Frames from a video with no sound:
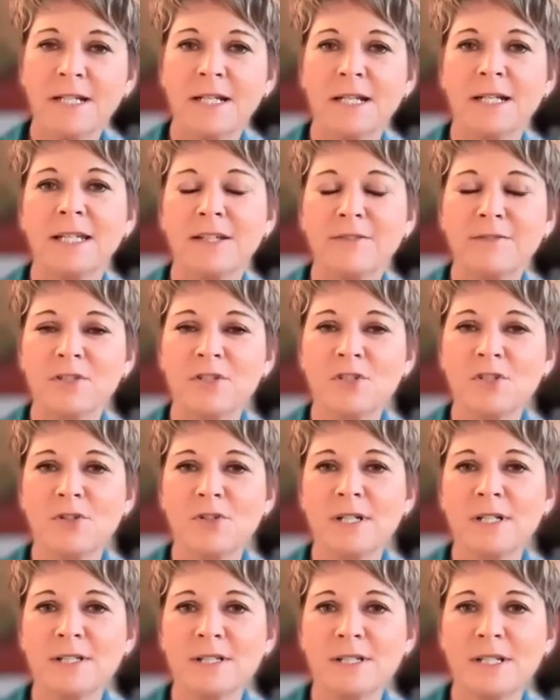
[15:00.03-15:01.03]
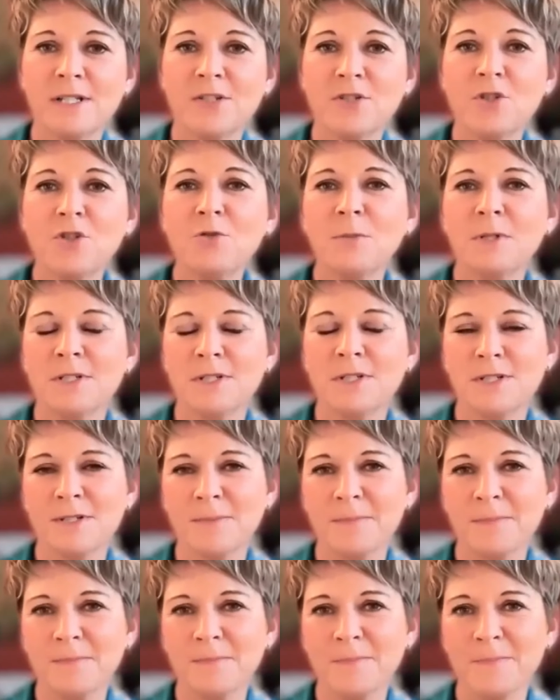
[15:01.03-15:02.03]
that are given to us as
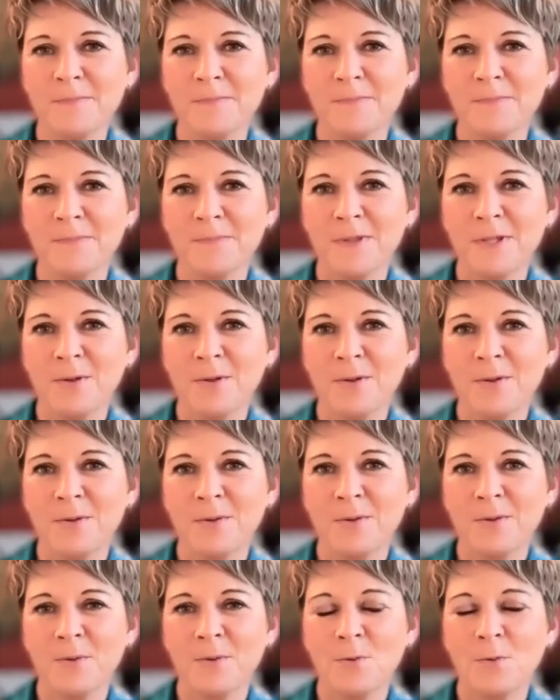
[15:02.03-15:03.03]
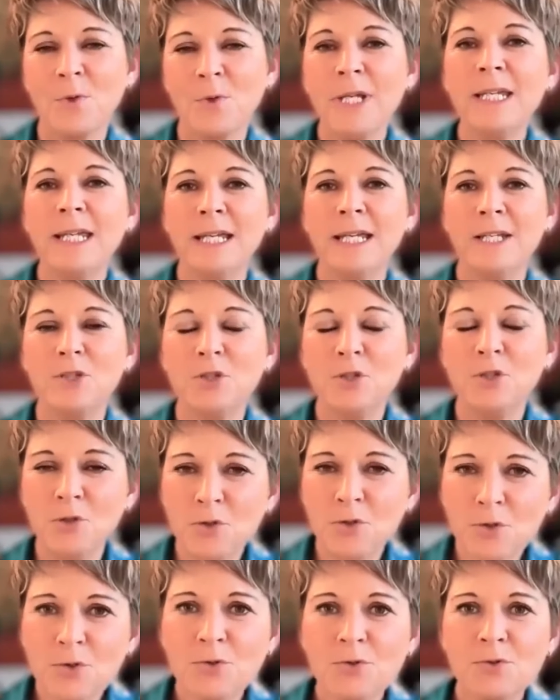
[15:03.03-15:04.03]
humans. We can
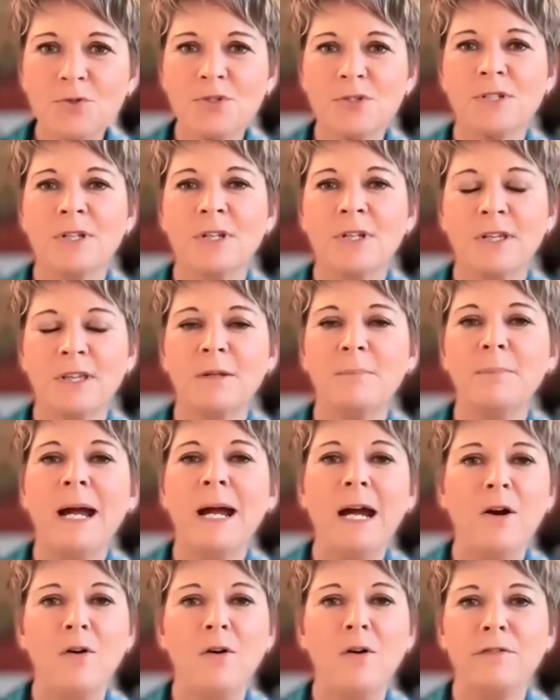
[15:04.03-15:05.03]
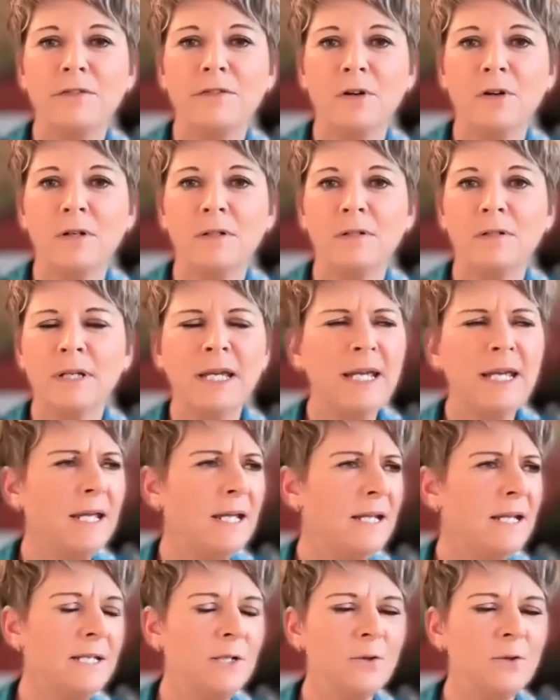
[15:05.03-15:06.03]
use the power of thought
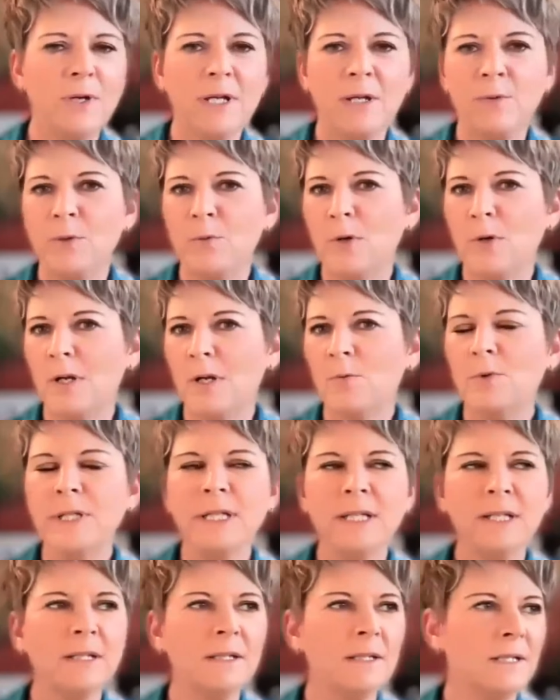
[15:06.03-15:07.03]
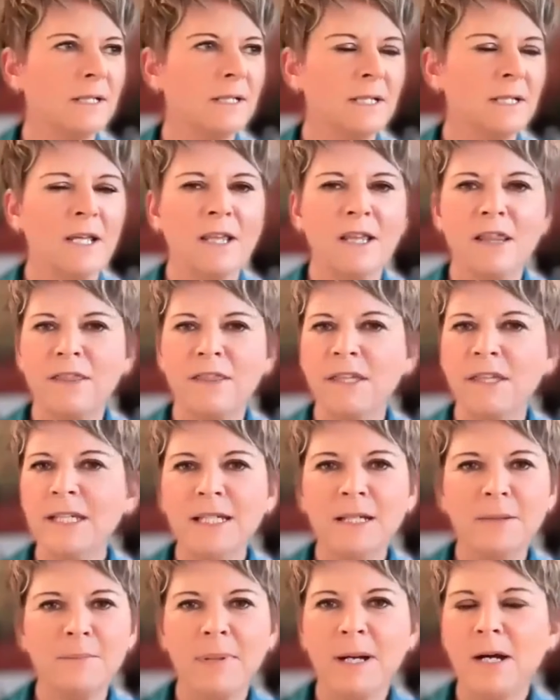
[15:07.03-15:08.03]
any way we want. We can
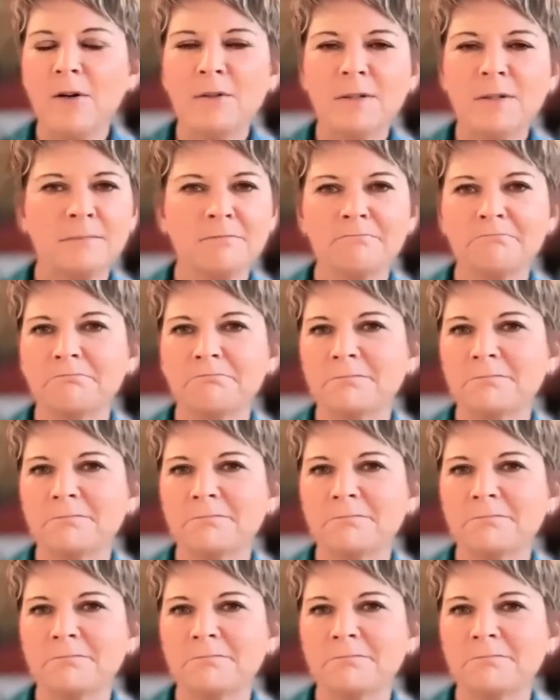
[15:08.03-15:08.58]
think about